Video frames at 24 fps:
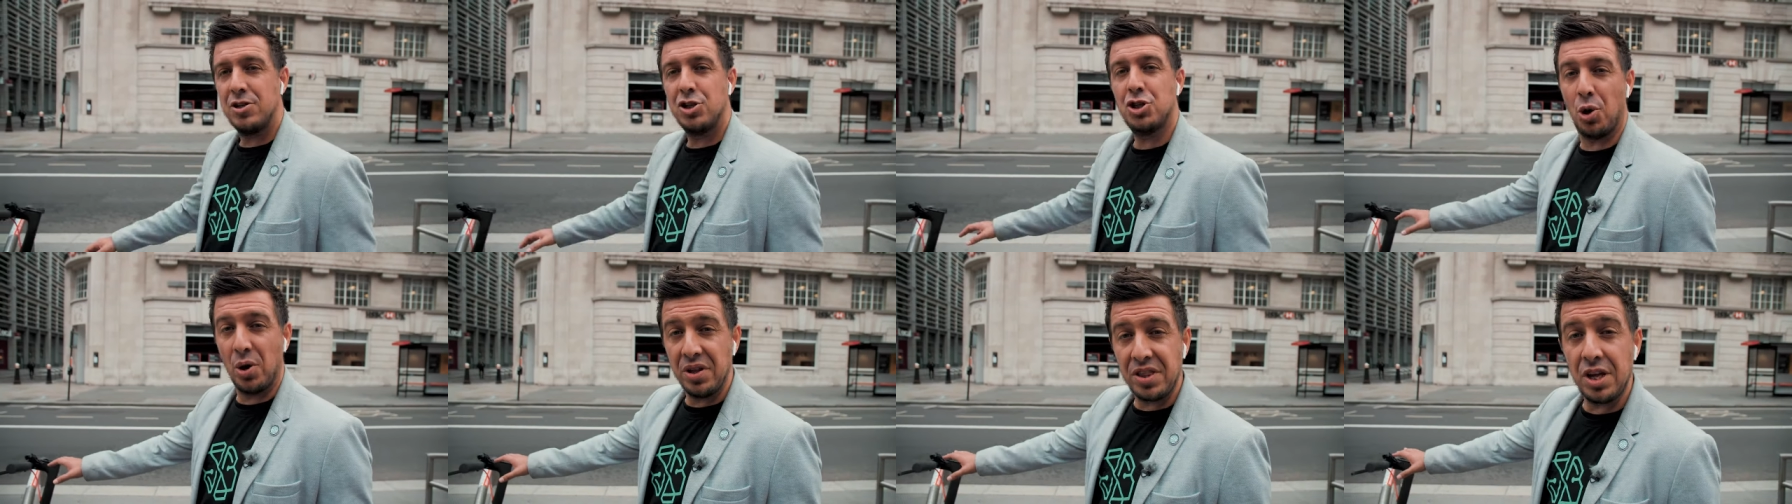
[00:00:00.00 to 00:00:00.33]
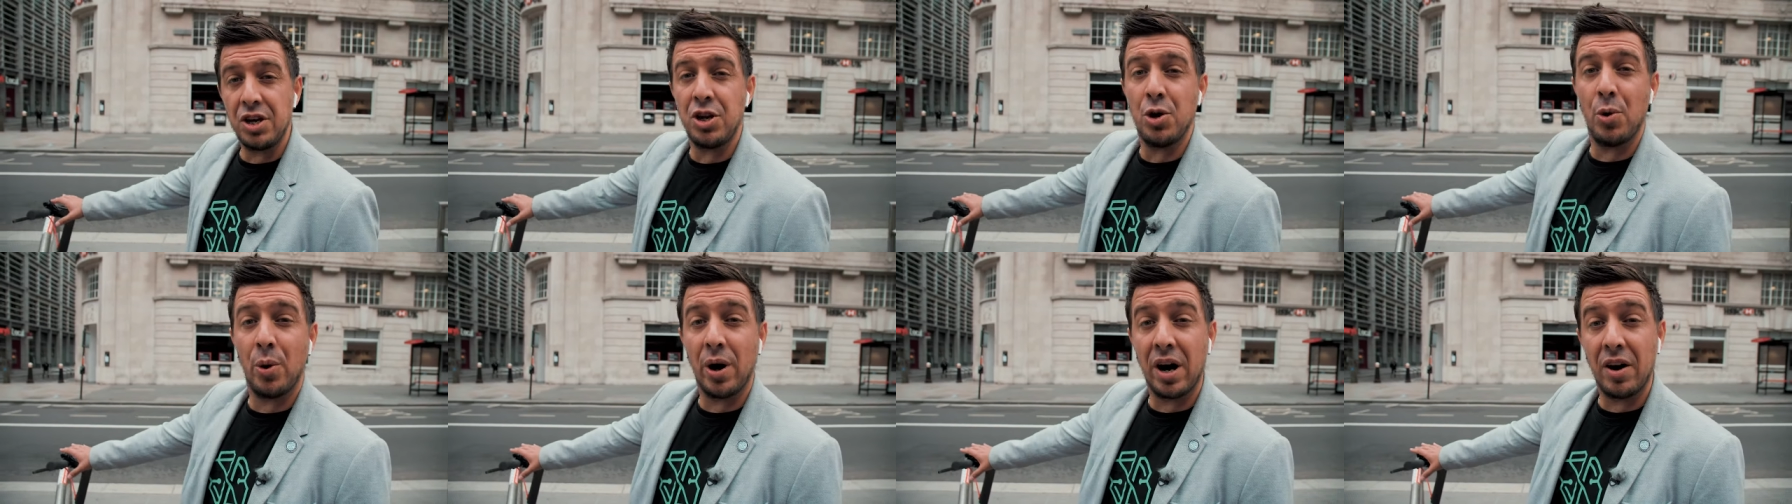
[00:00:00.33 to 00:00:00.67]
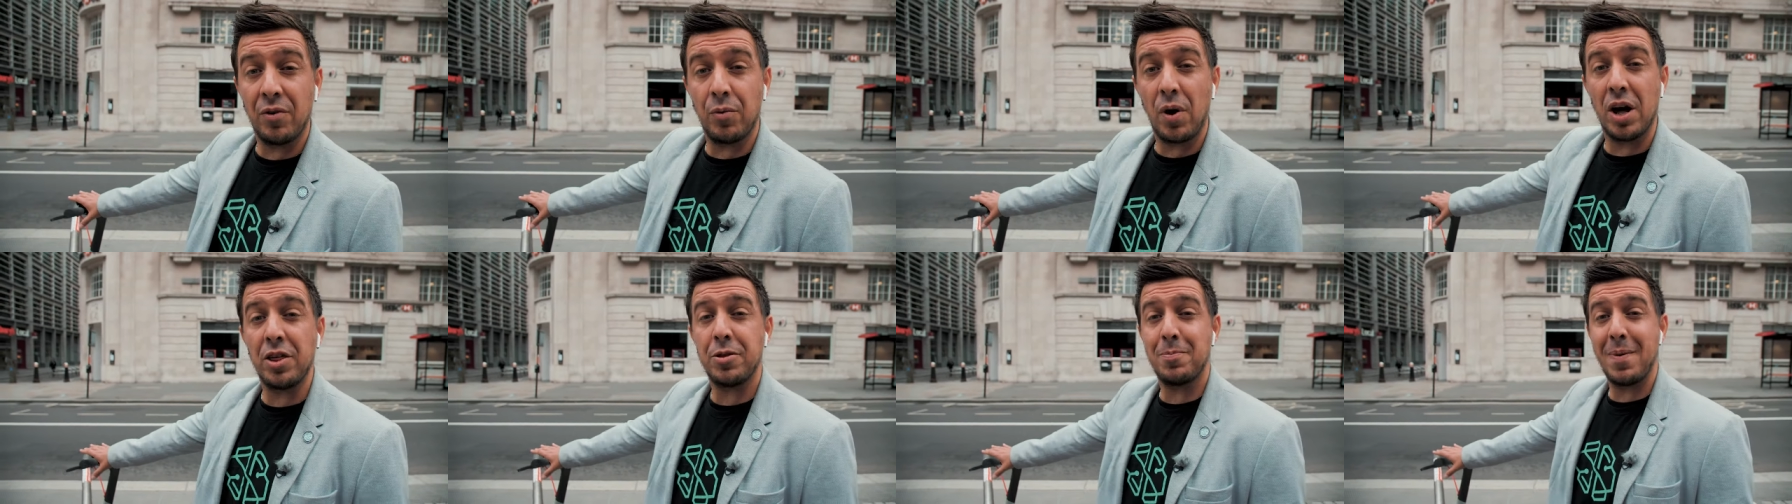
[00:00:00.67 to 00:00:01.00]
join the new
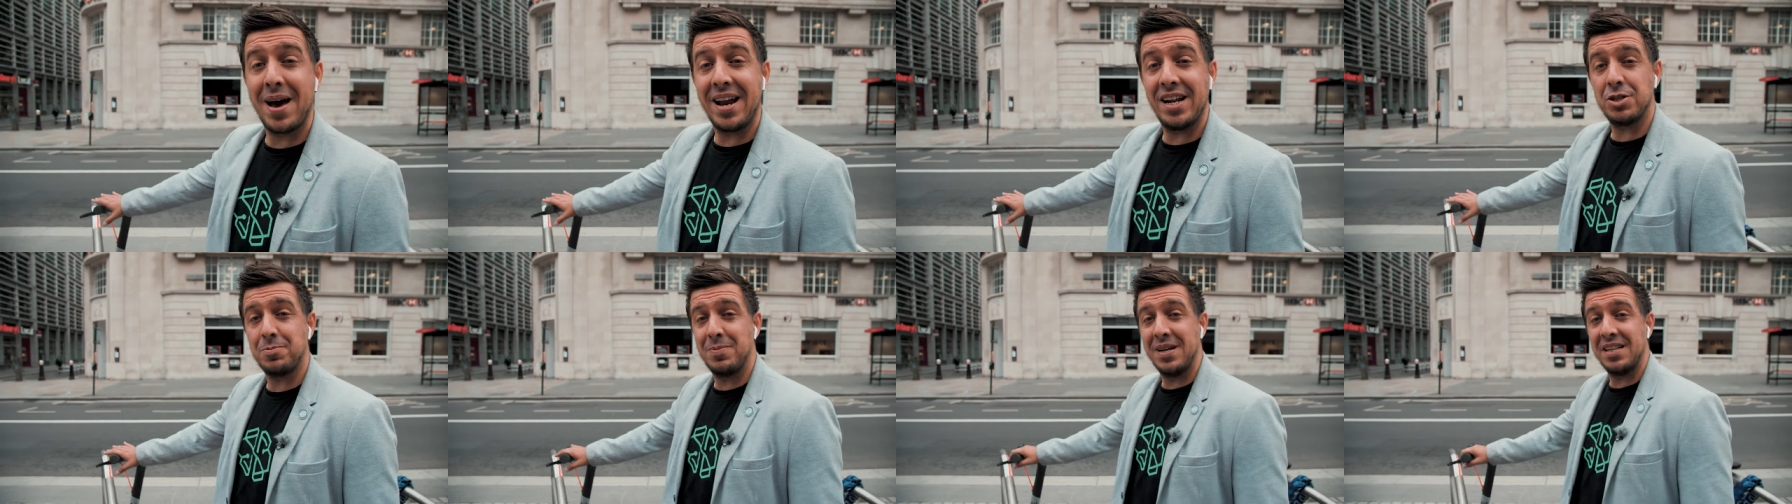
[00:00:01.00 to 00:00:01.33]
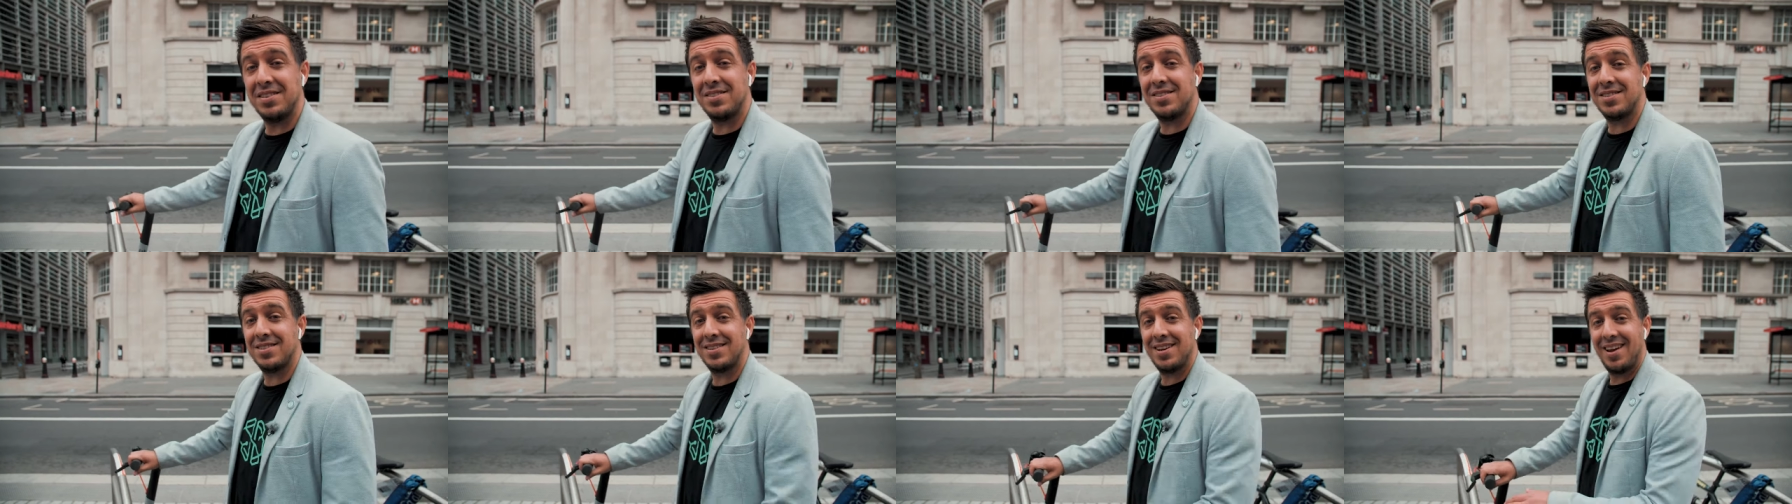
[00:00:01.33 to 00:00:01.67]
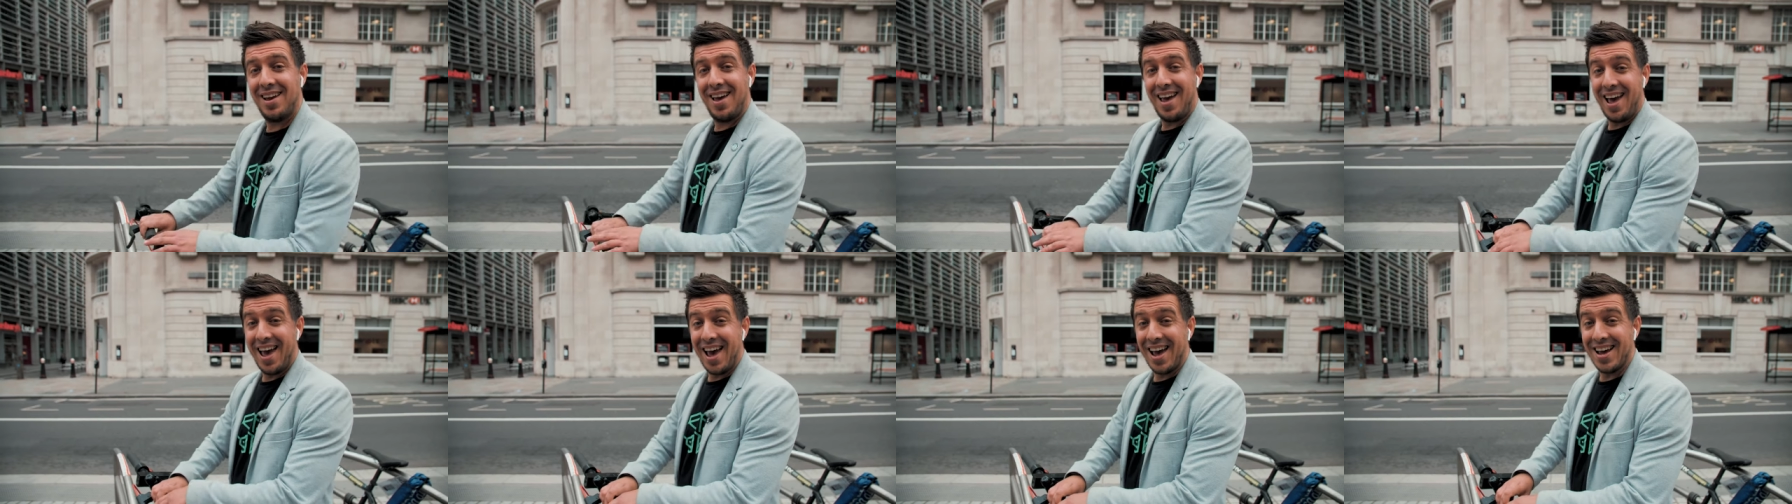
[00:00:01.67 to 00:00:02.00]
era of wealth management,
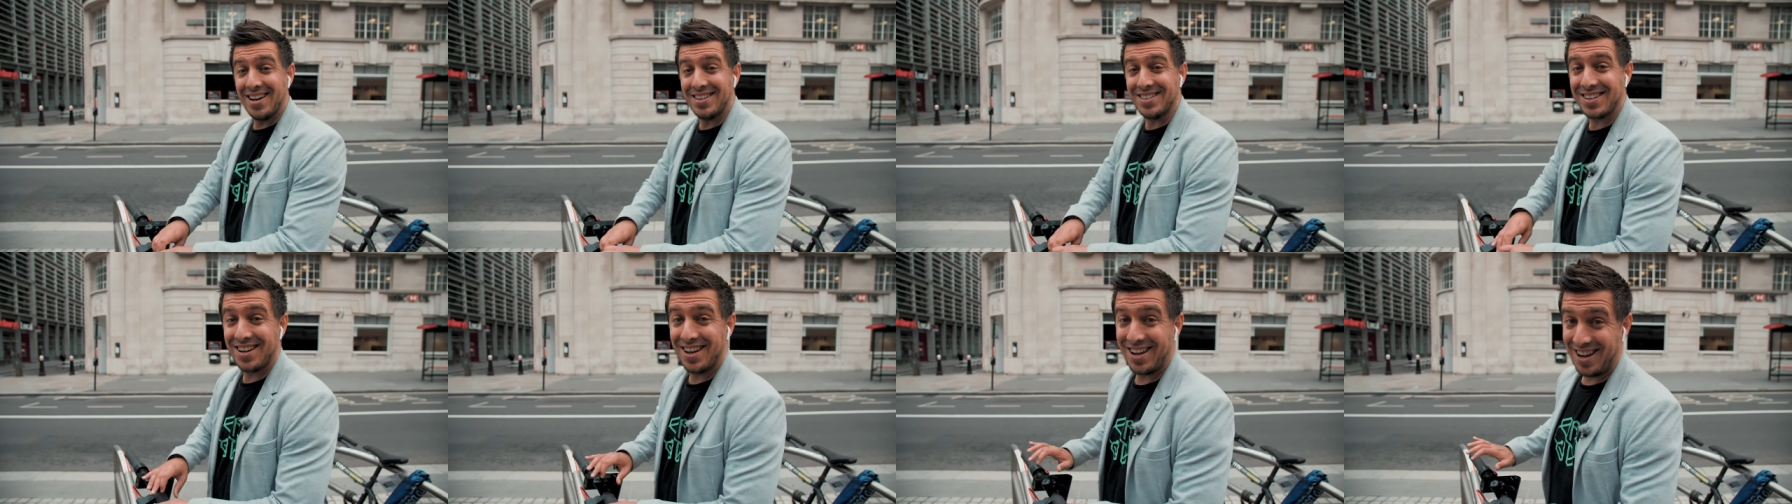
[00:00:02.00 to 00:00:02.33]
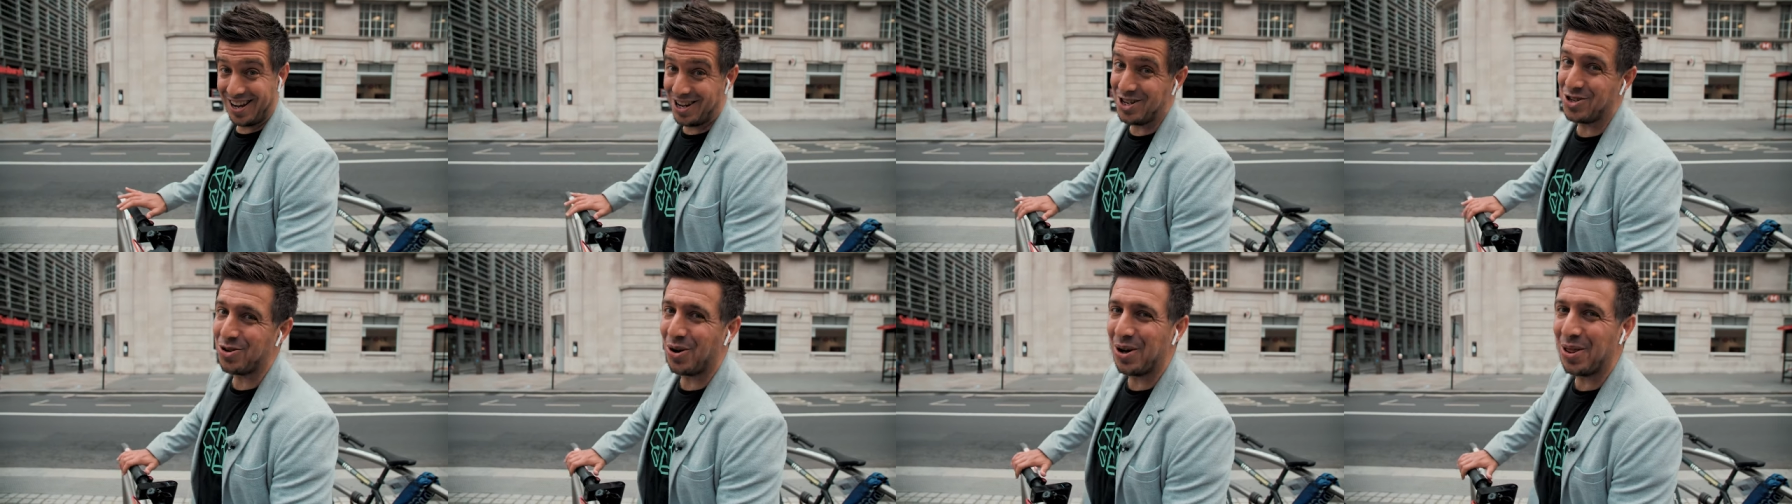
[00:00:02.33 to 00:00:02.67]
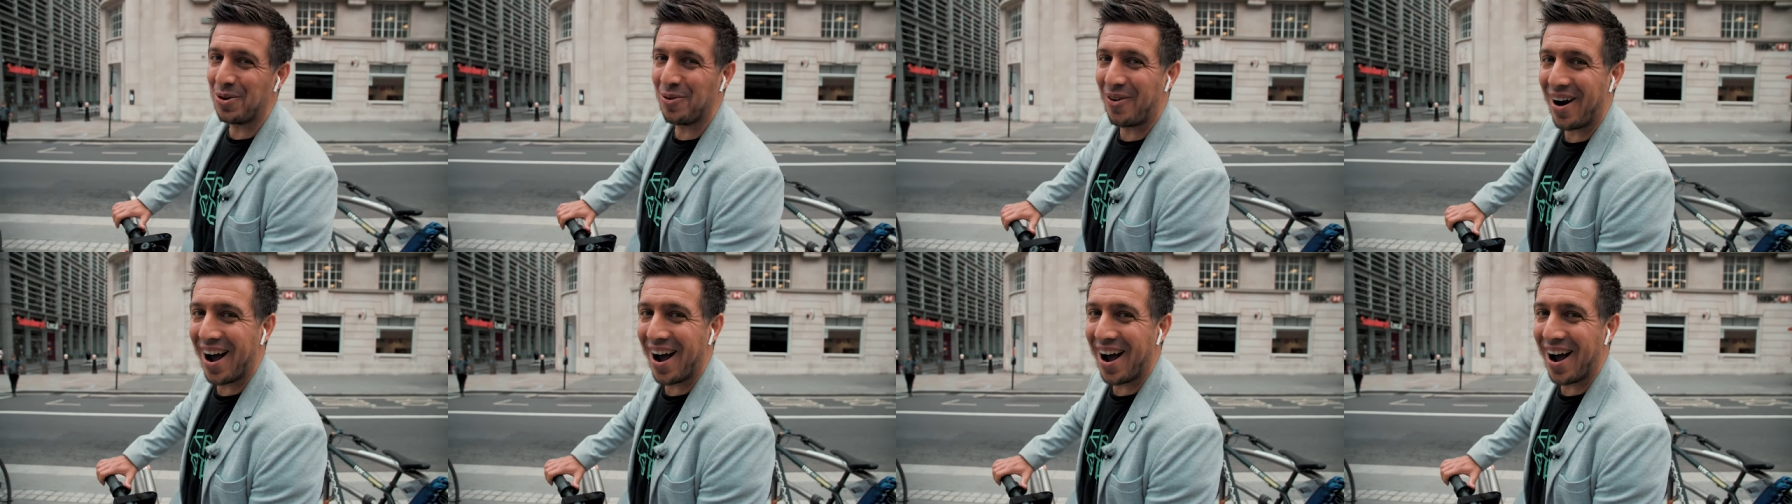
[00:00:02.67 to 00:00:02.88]
and enjoy the